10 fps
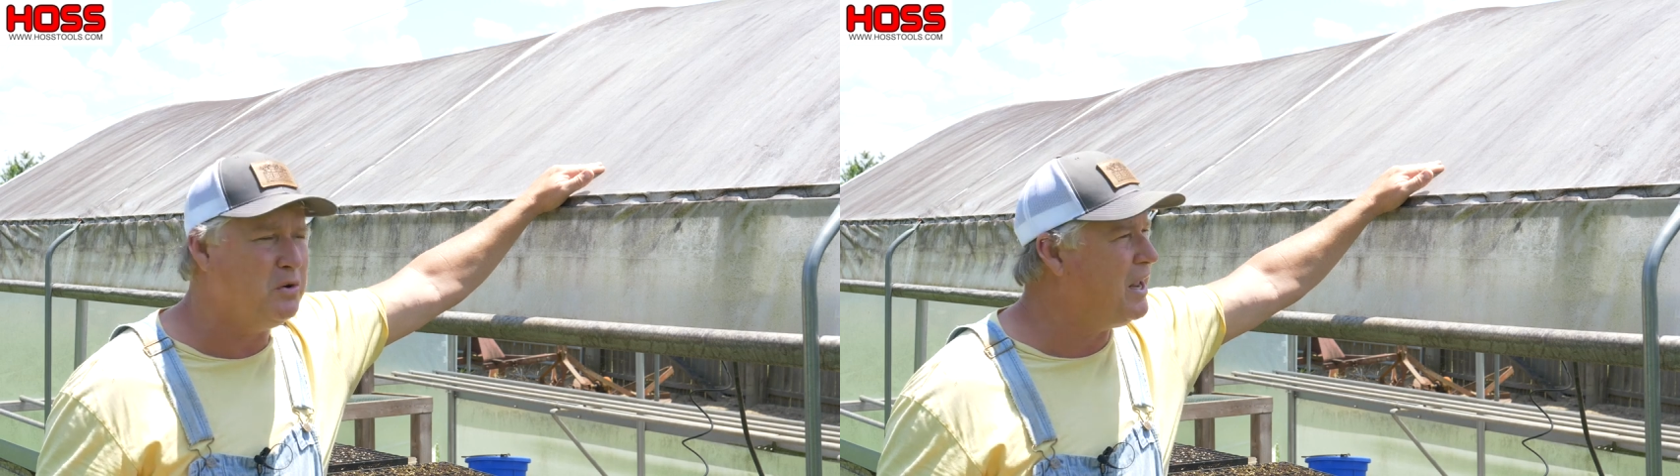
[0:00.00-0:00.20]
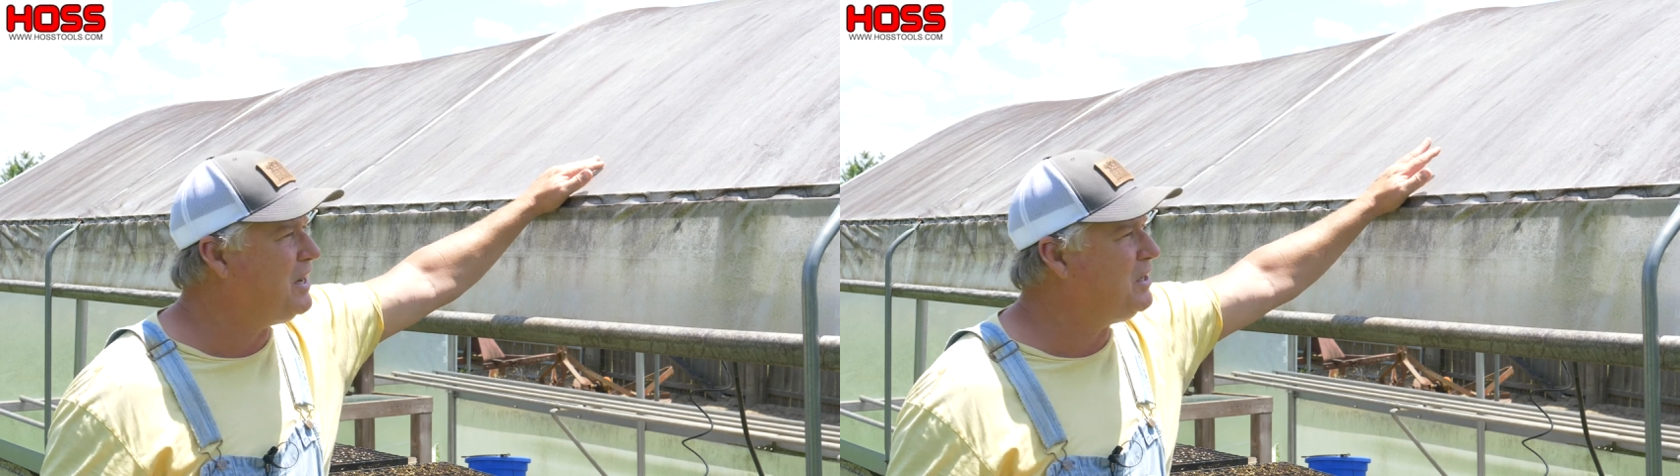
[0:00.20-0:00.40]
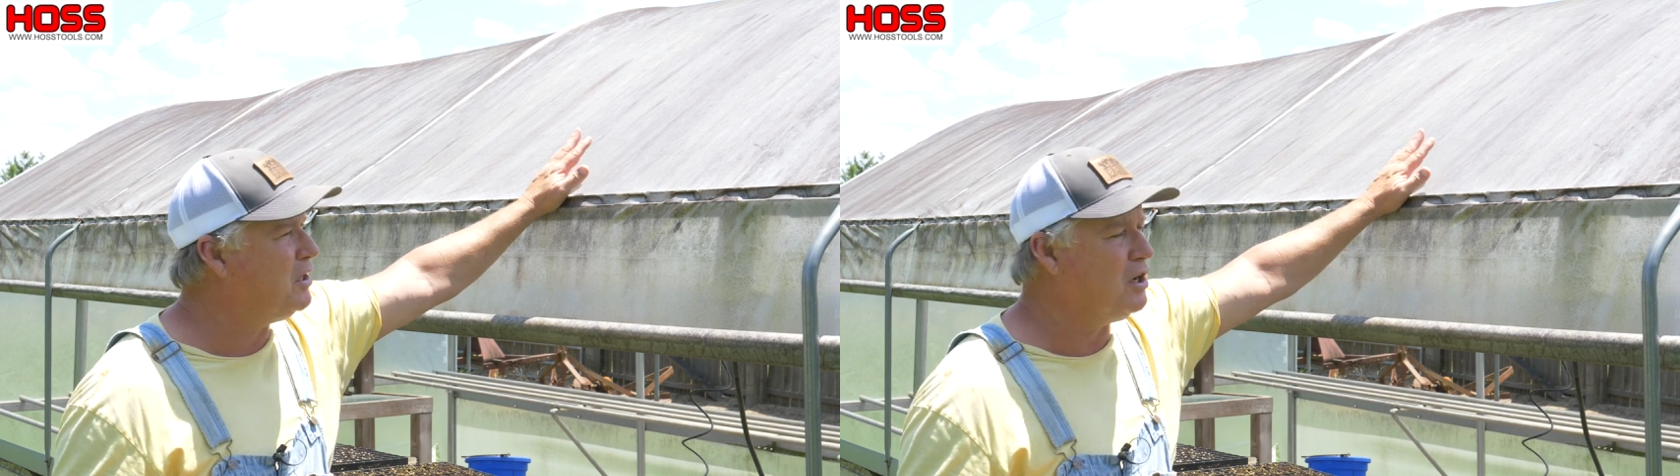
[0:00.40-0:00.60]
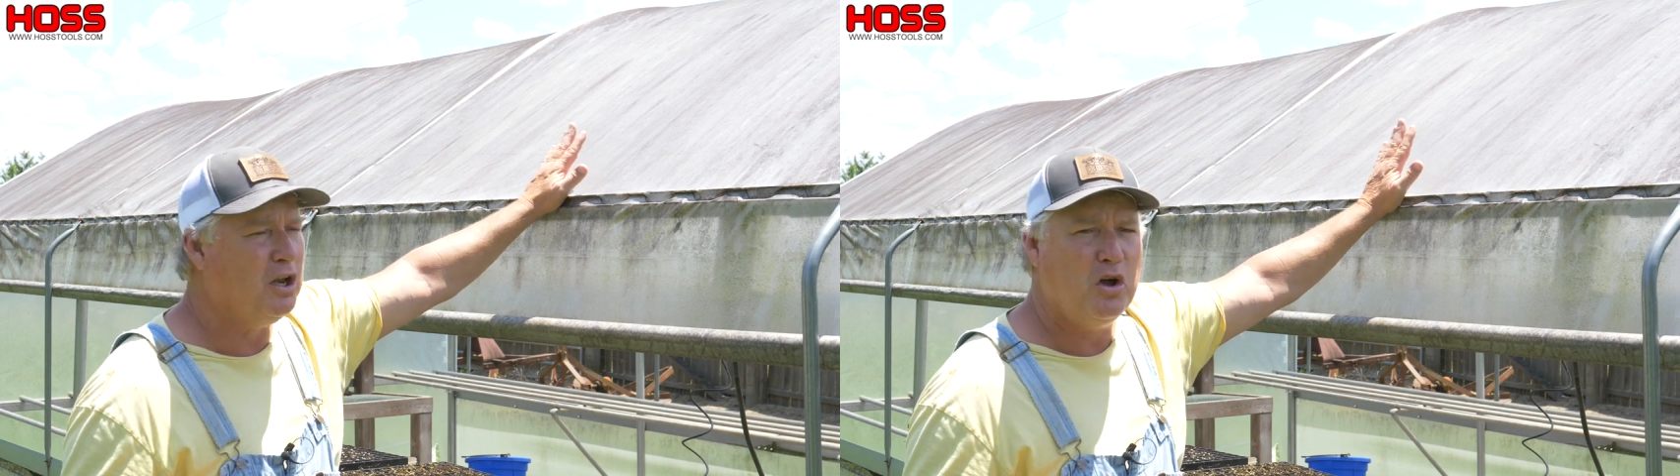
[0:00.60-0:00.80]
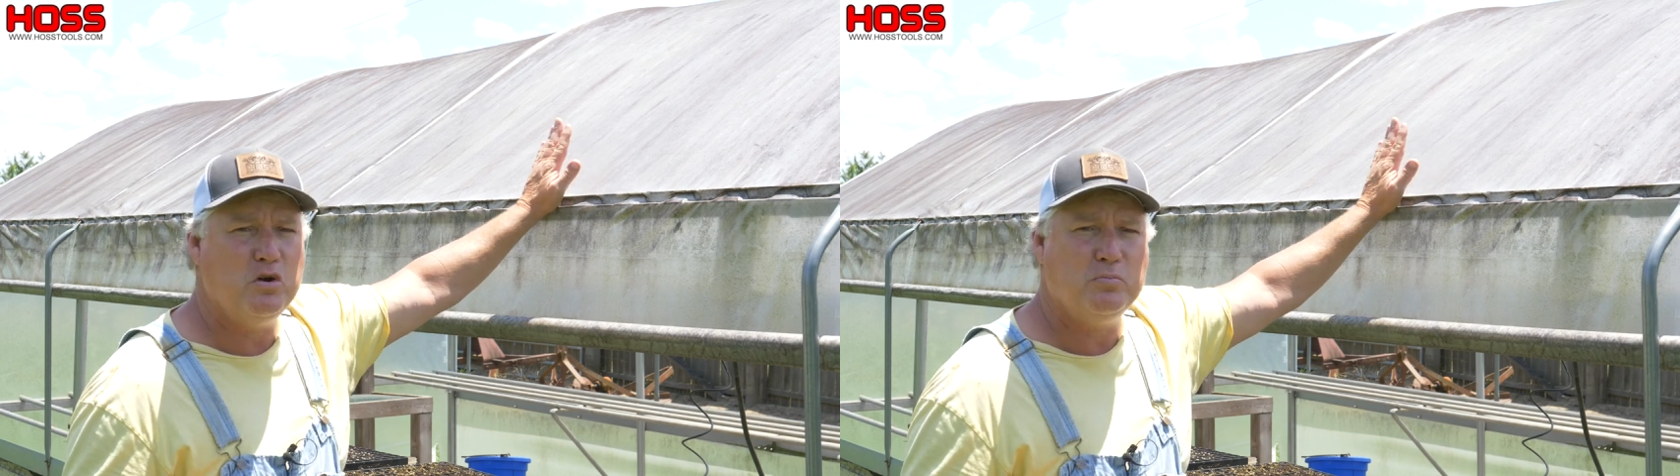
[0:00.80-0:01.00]
and I needed a
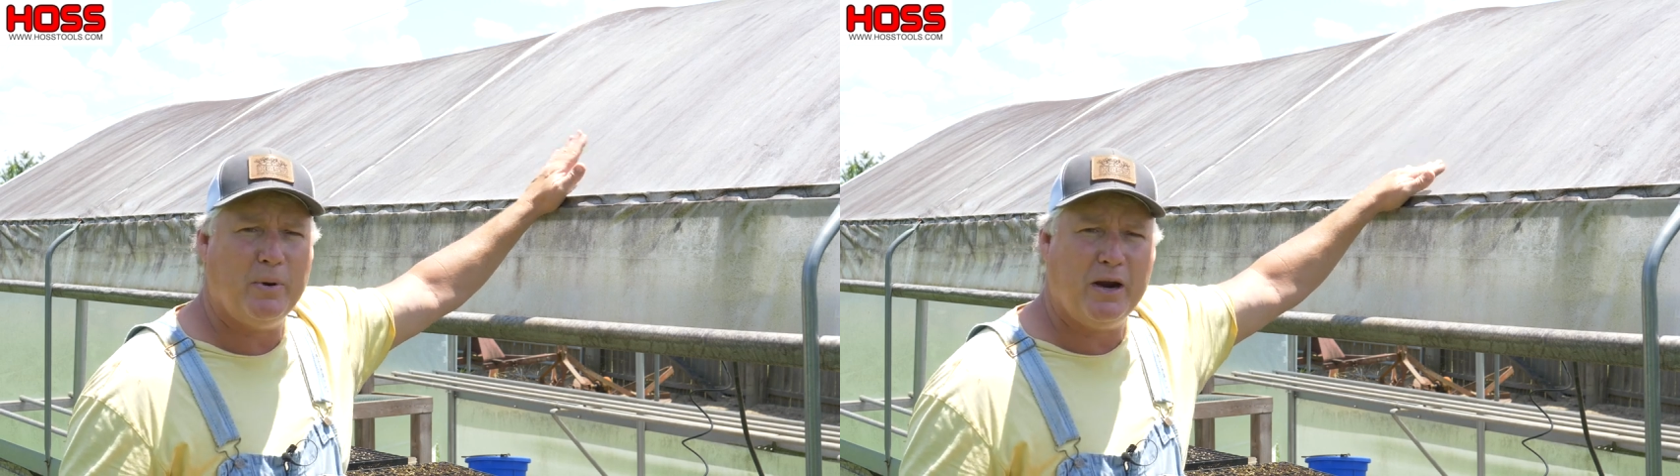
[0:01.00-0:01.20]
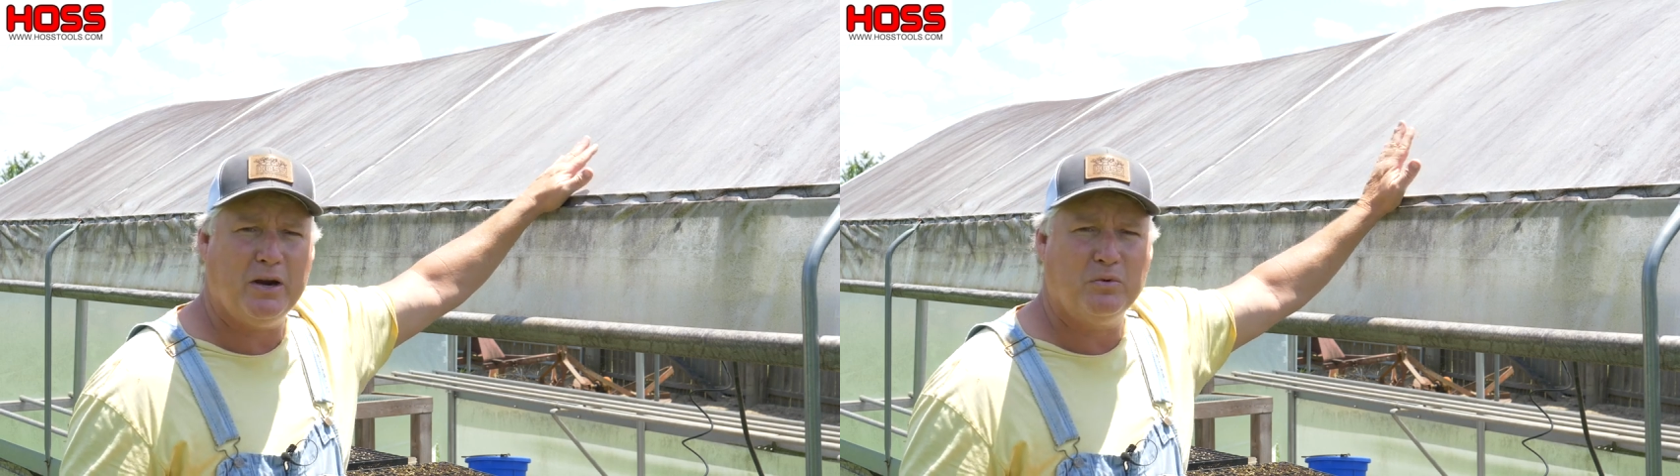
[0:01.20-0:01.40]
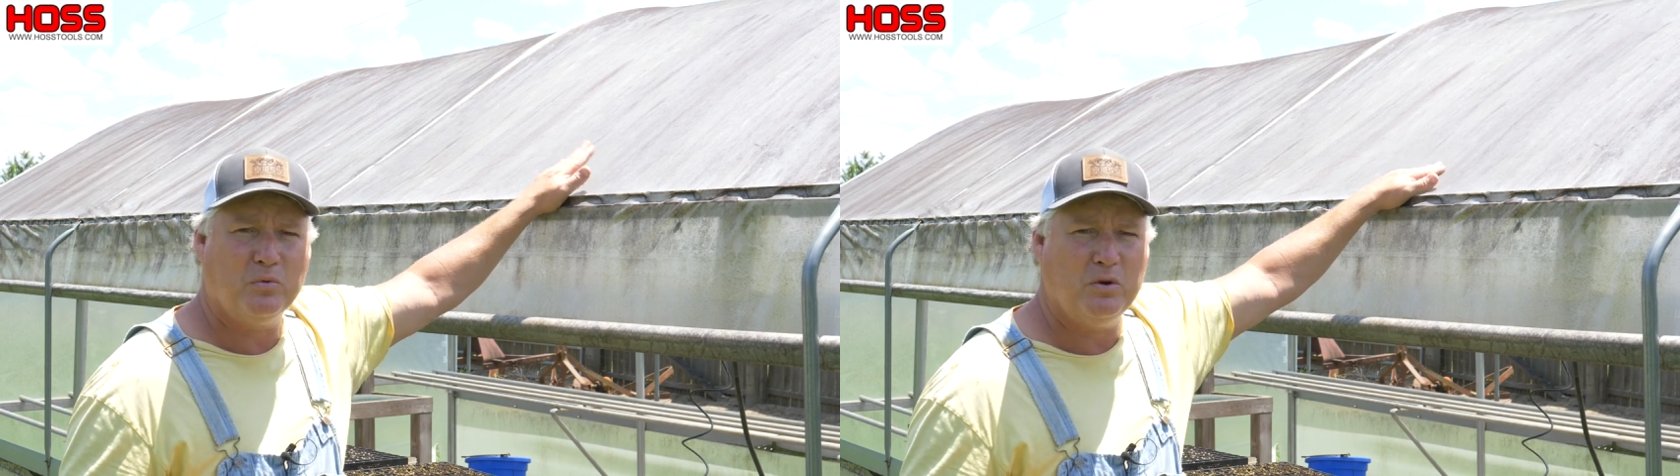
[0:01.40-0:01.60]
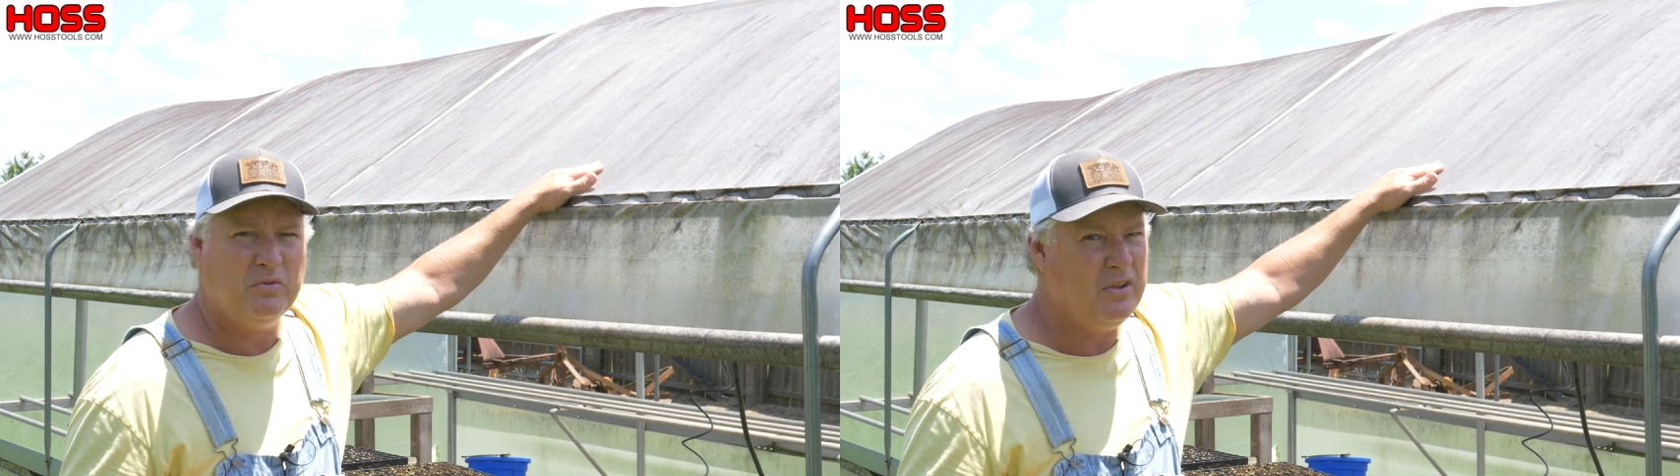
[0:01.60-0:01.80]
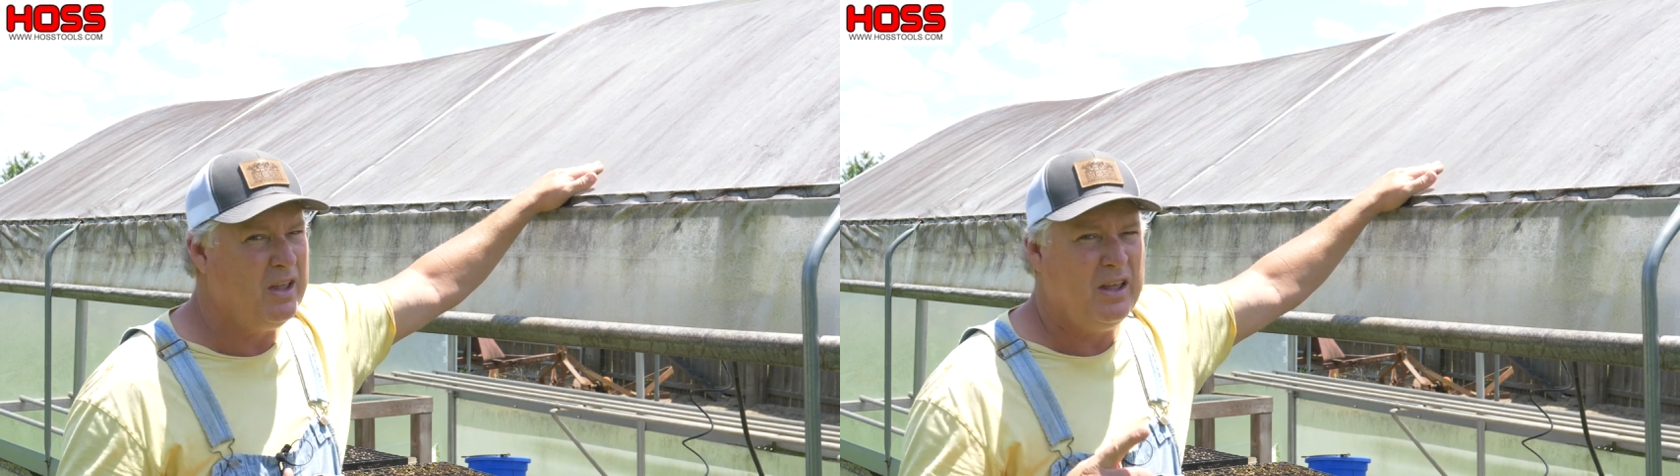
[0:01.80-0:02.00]
load bearing
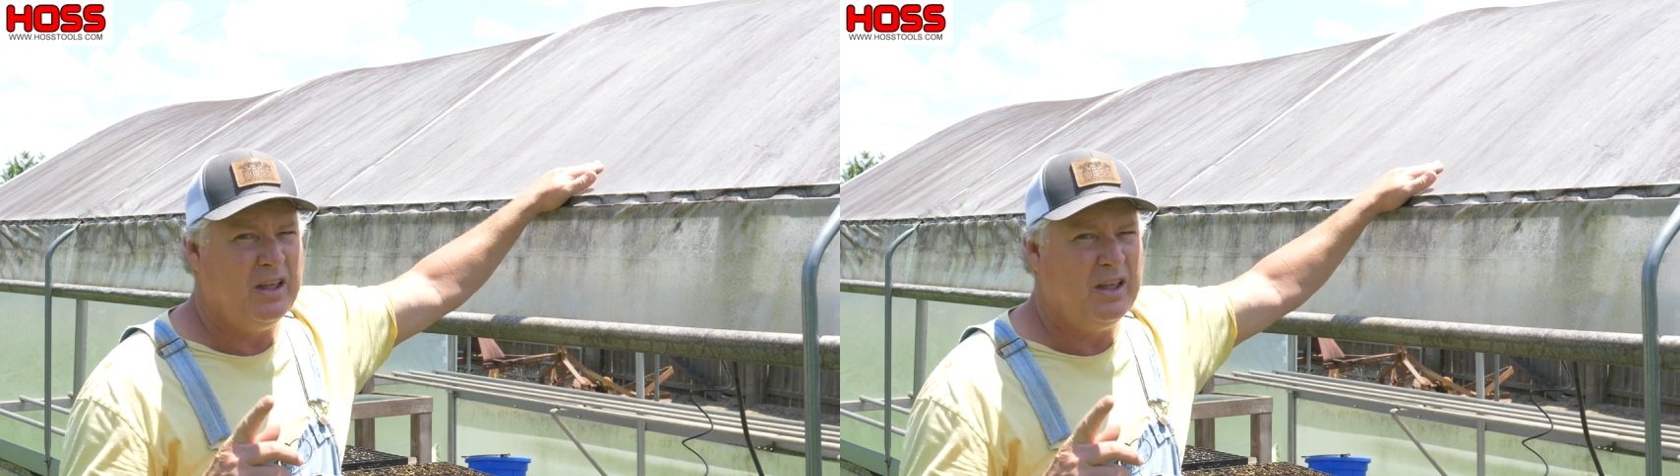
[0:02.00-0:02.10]
roof,